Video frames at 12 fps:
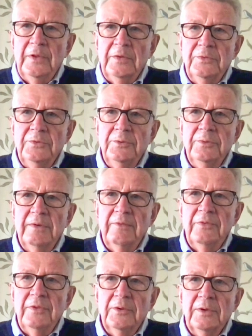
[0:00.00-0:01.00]
that you do
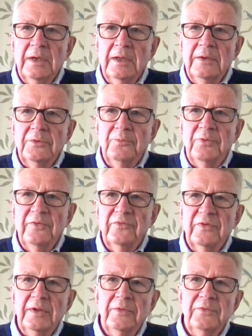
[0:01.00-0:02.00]
everything you can to
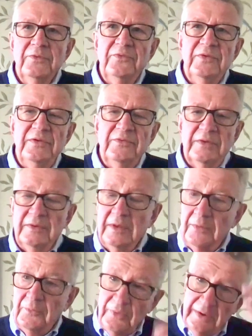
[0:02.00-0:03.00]
press down the disease
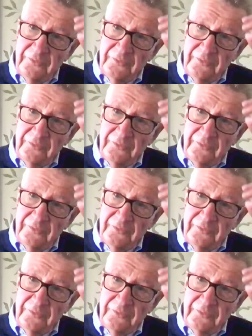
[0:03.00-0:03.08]
and